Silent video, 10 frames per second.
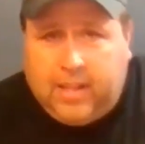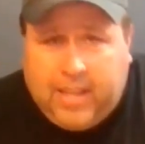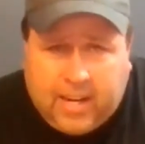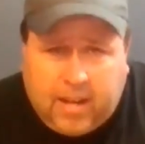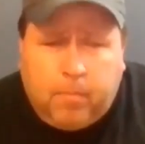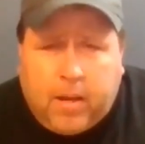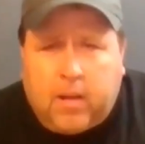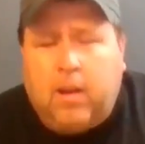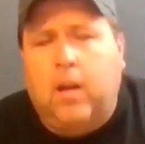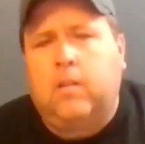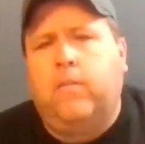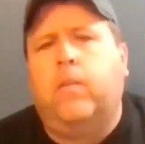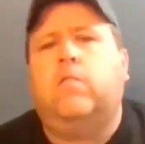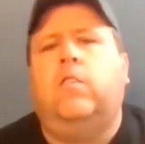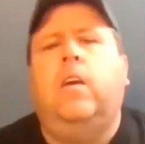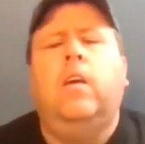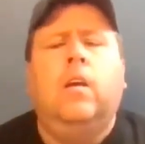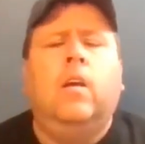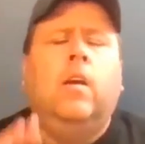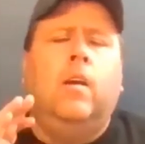Little bit of controversy.
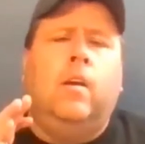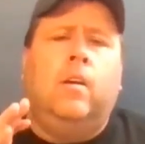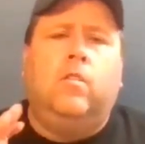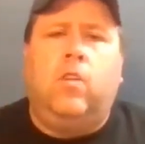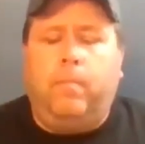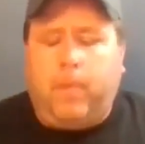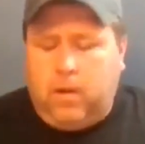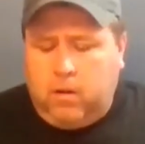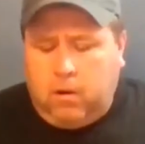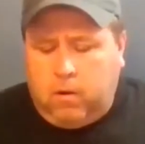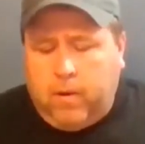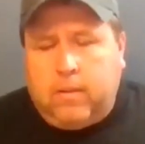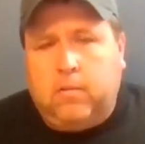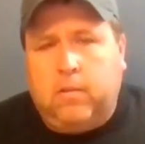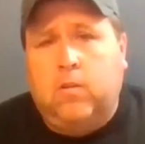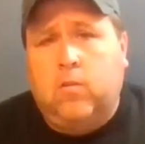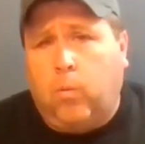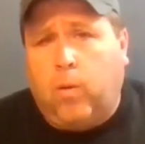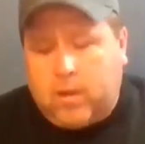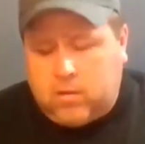Jump on a Dirt Race
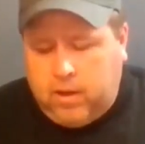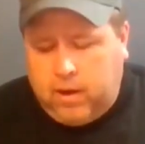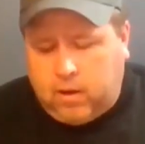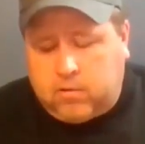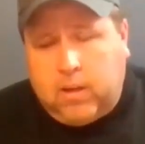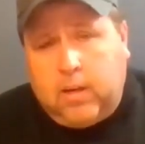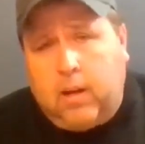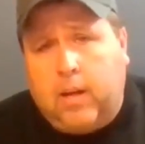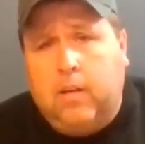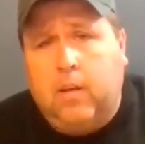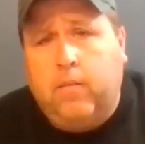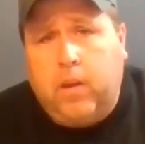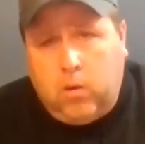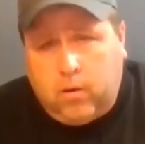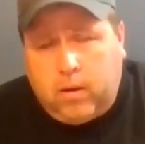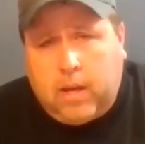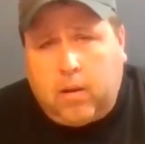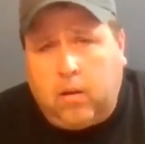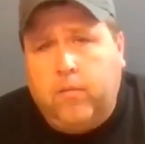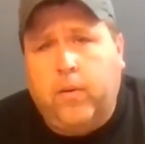Central, watch drc.tv. You can
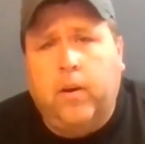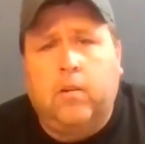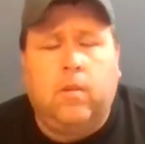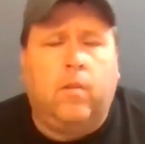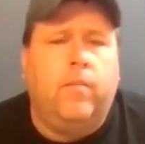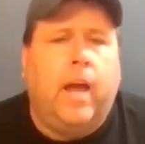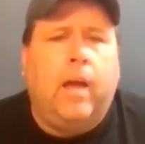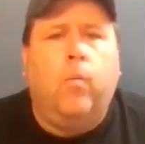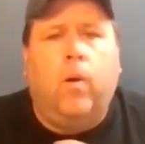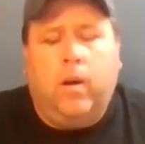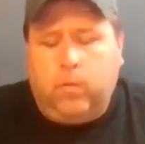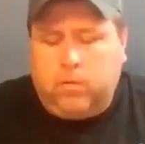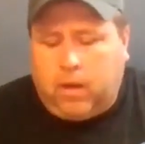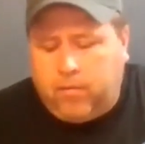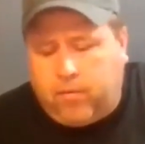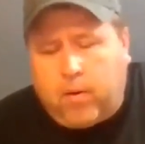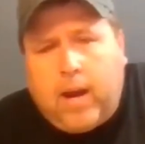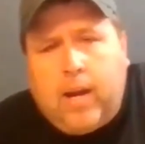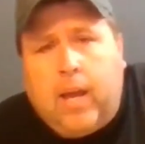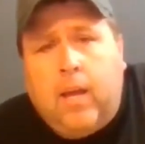take a look for yourself. Night 1, it was on
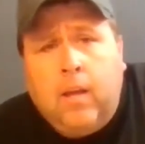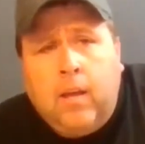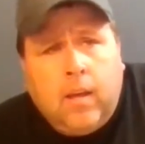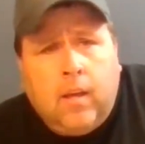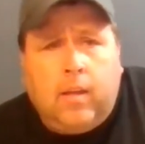Friday.